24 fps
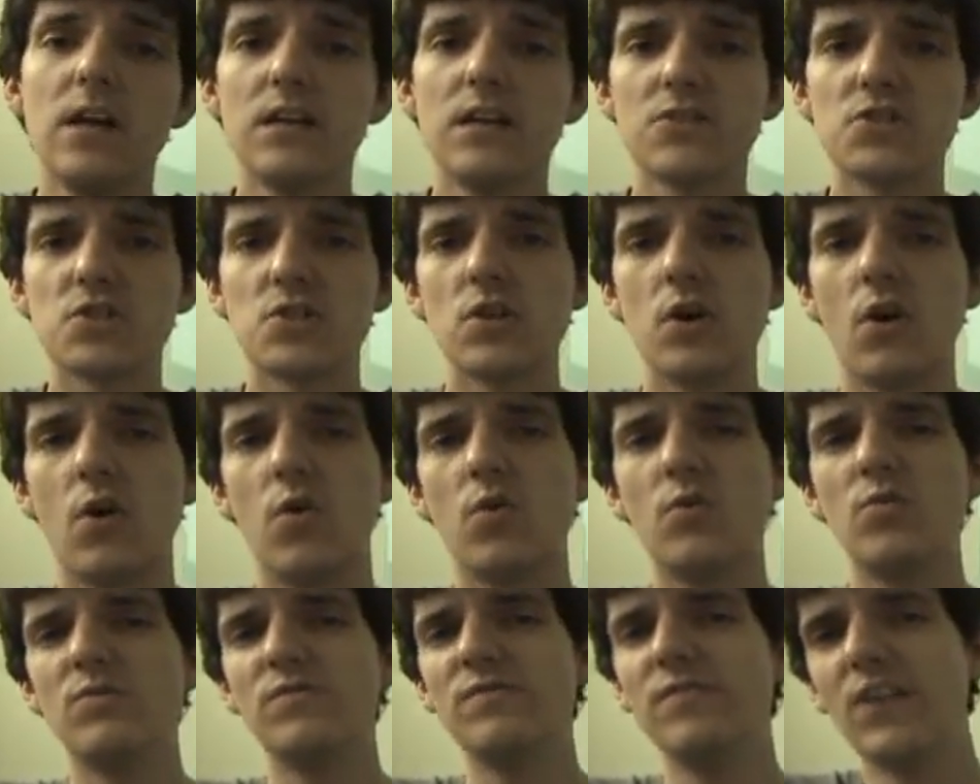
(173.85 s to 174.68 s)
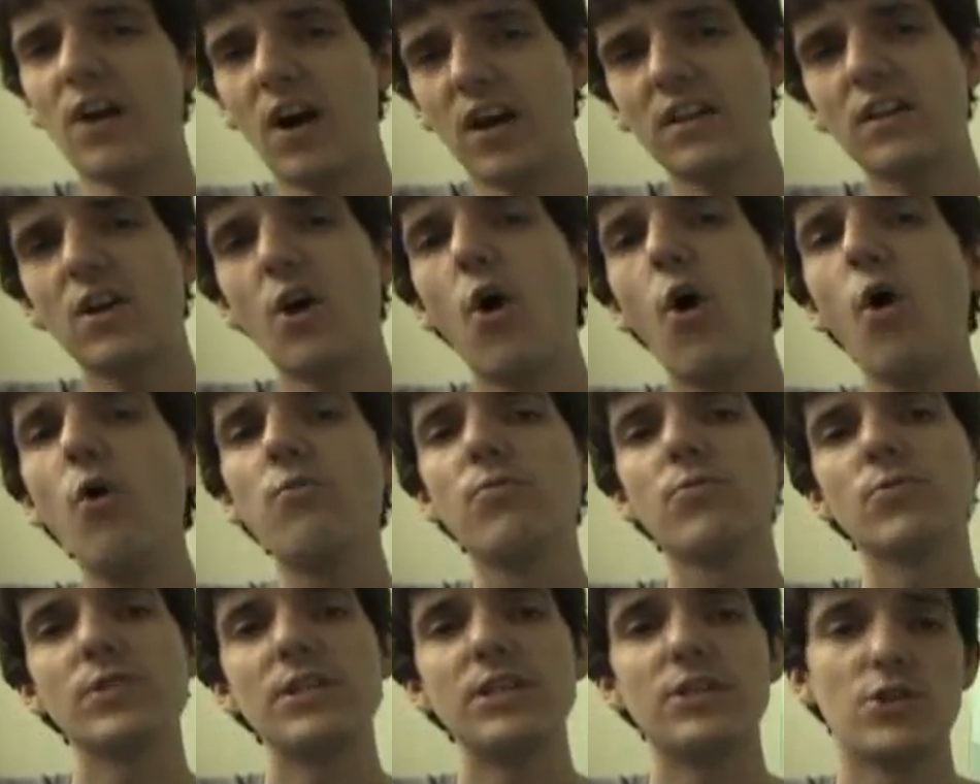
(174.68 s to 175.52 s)
So not
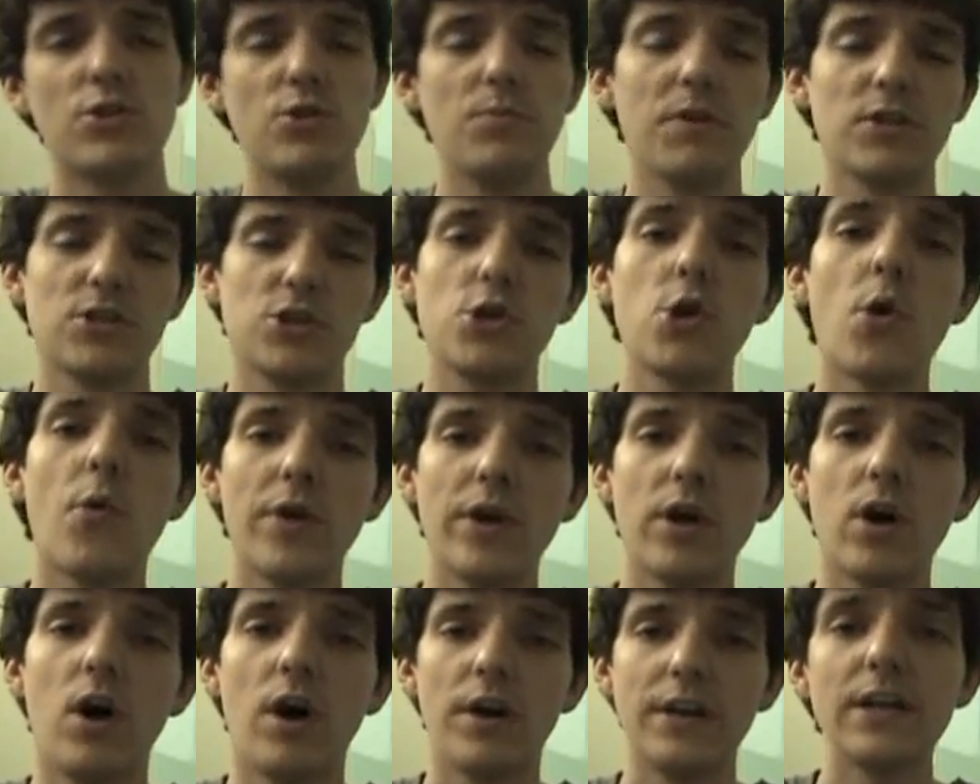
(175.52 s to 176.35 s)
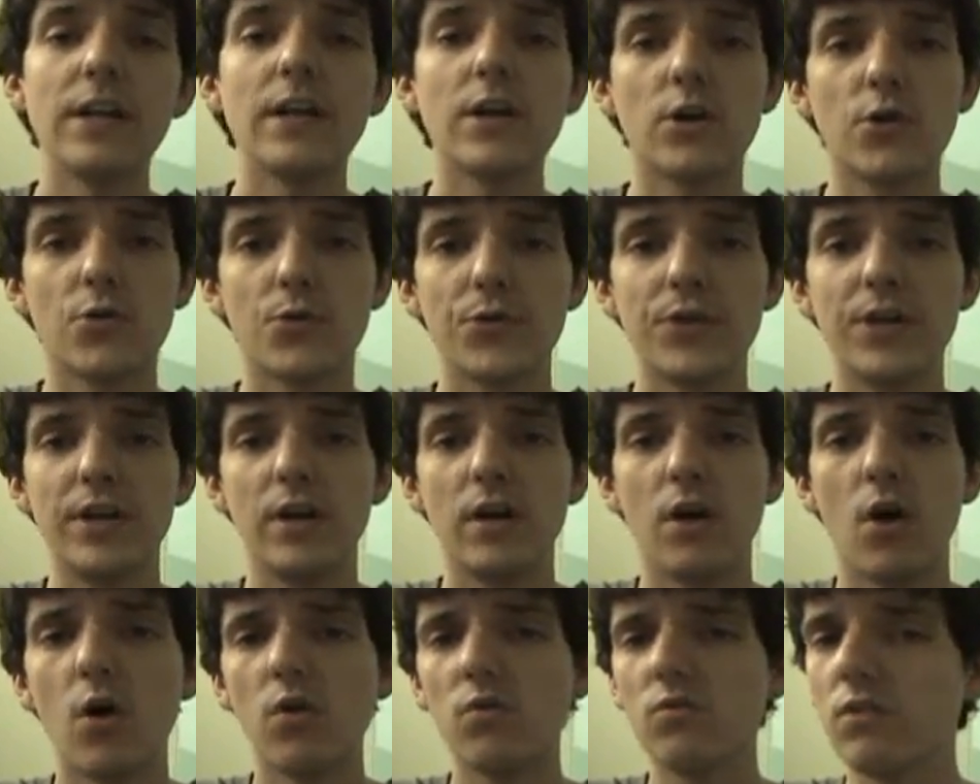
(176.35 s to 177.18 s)
overly too much going on in
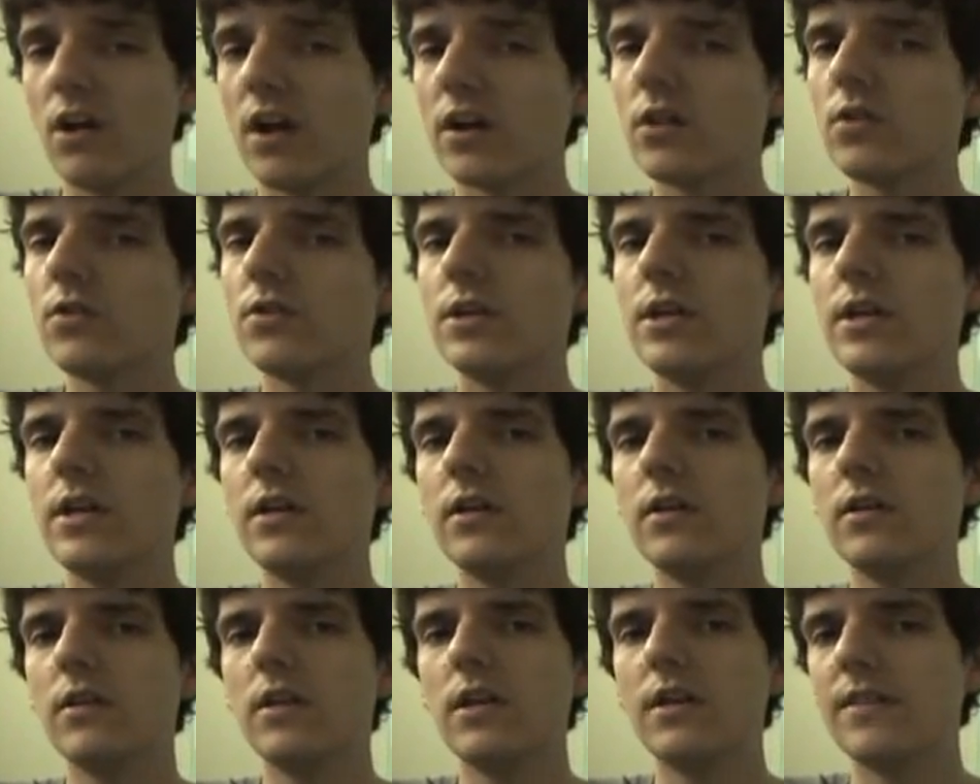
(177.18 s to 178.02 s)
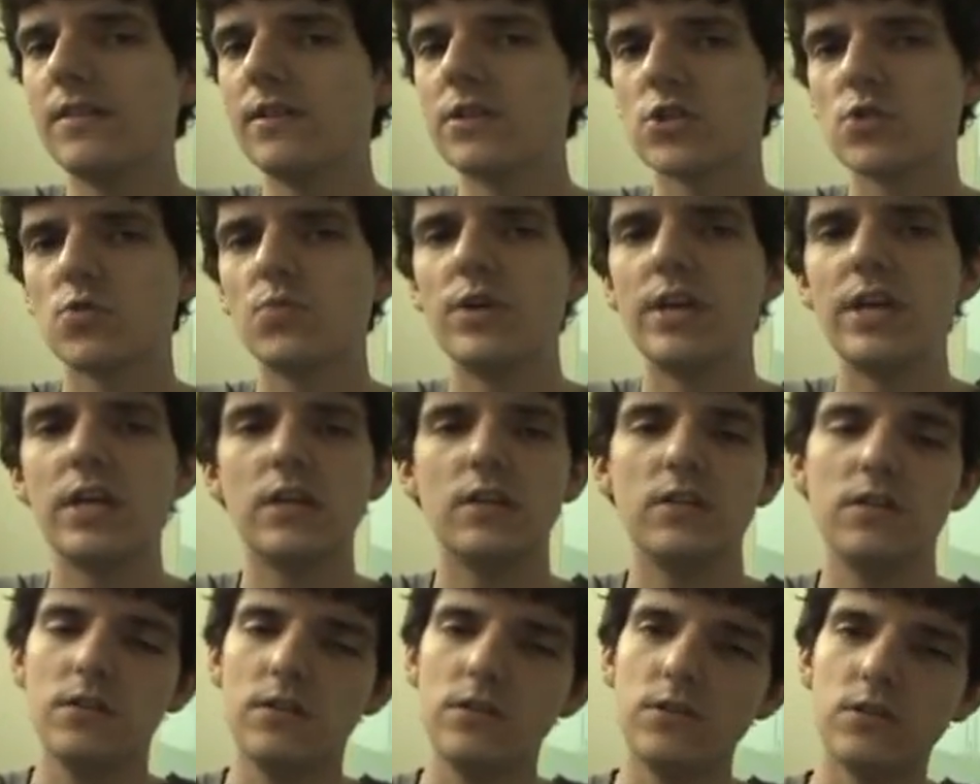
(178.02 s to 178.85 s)
Korea. Luckily, in this week,
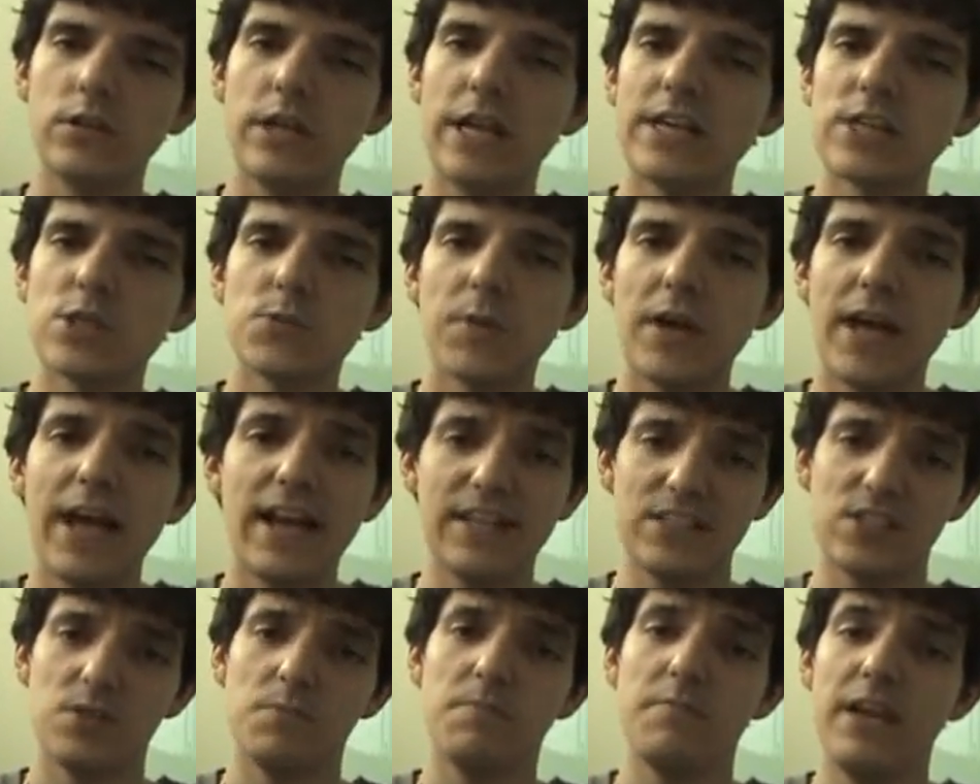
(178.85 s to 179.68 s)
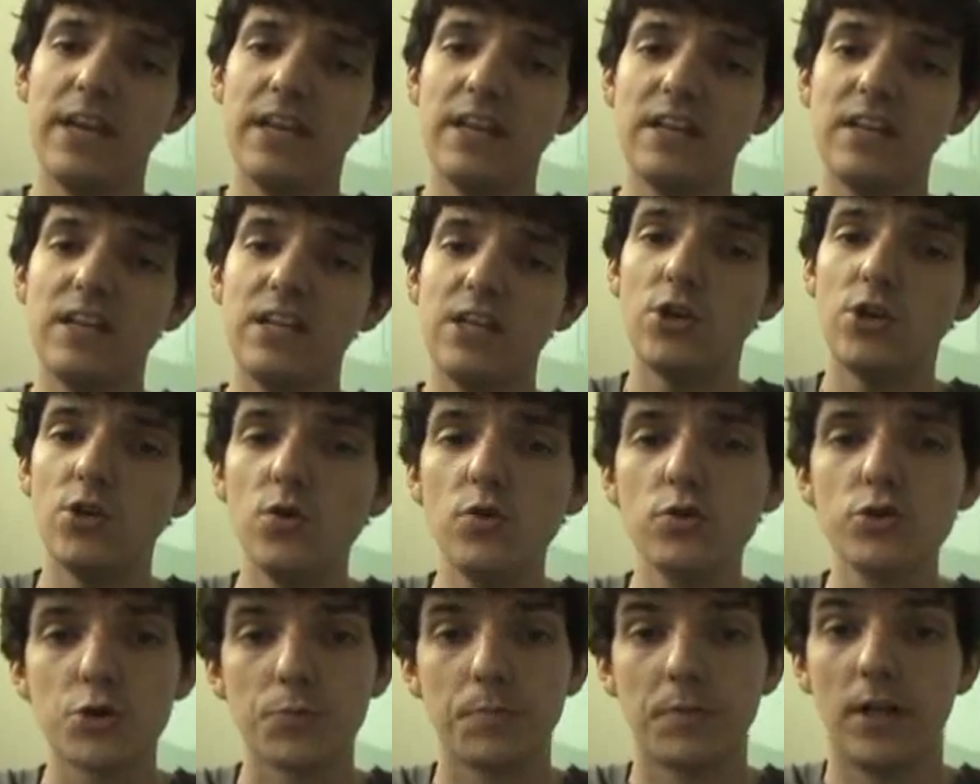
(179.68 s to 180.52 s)
Kespa hasn't made
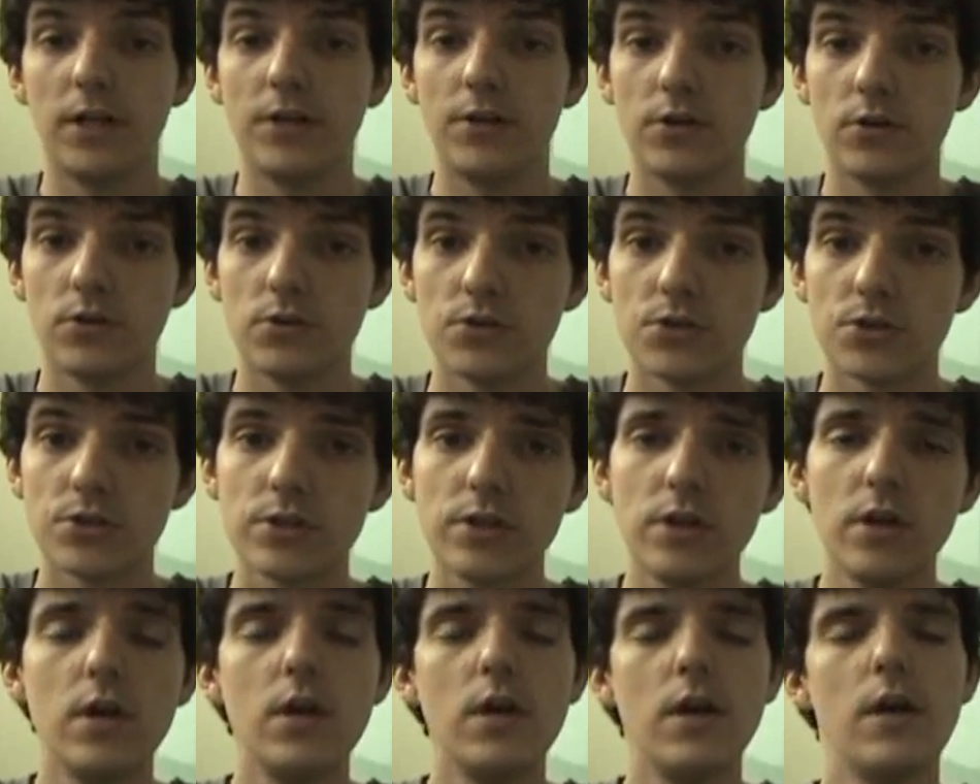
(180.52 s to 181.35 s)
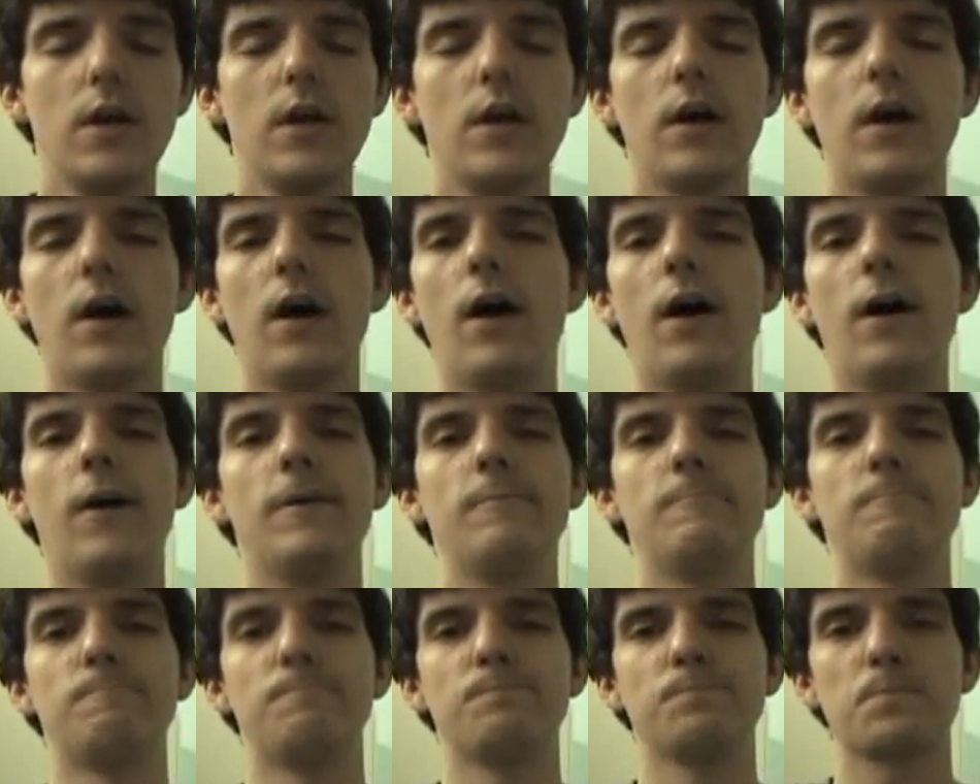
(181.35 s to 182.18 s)
huge blunders.
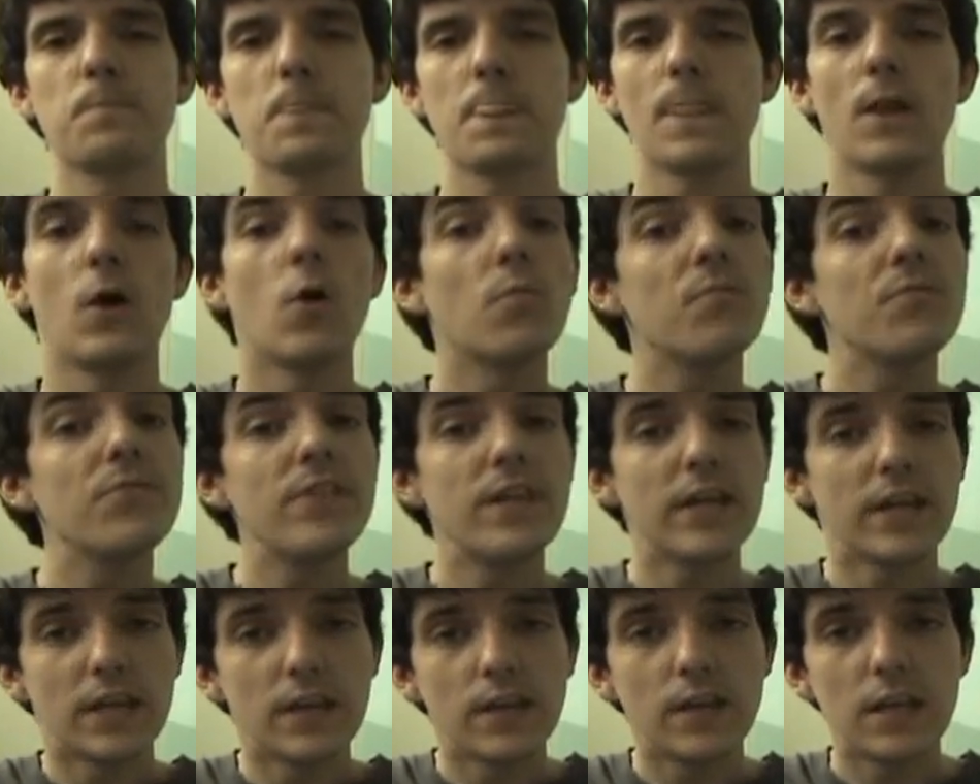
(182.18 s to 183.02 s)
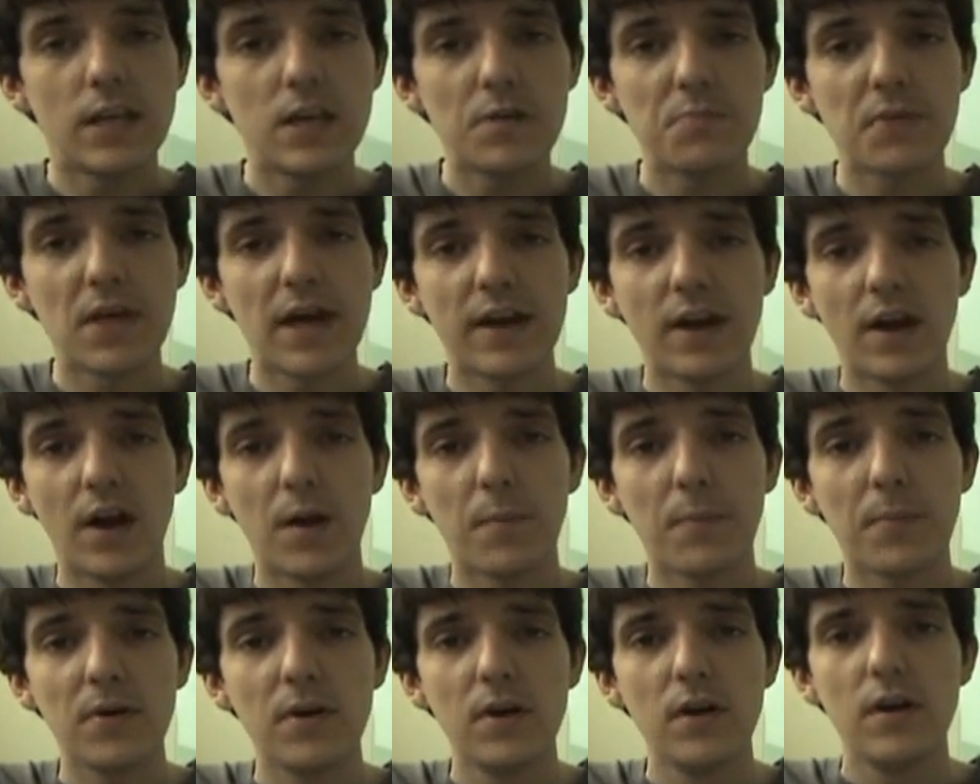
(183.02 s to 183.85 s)
Hopefully they can keep that
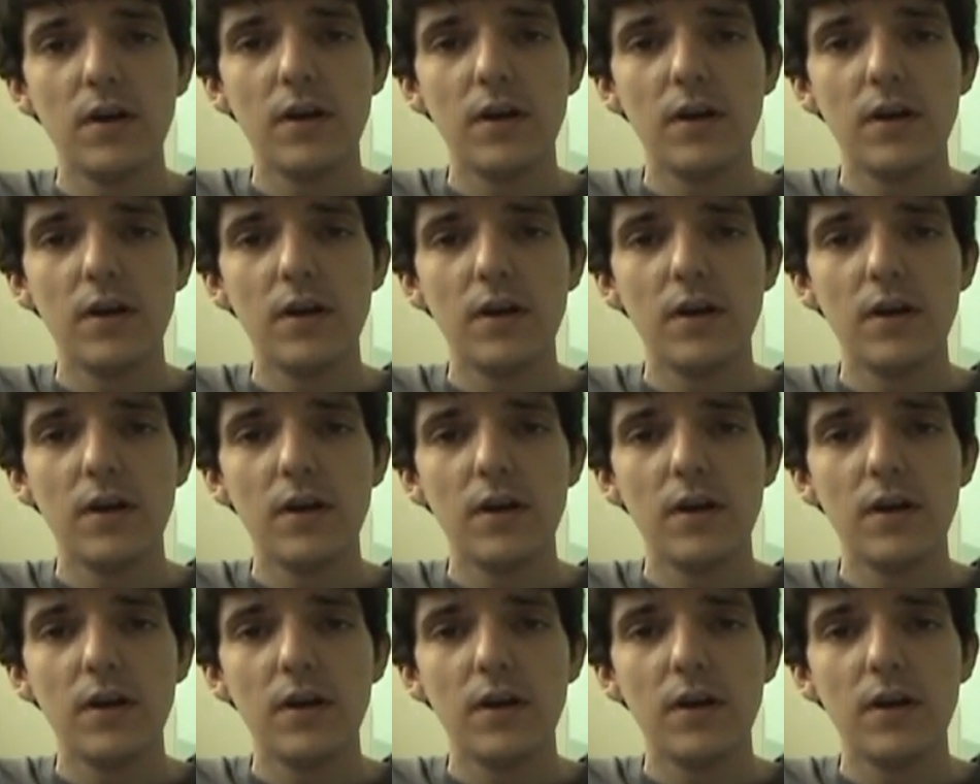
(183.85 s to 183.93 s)
up.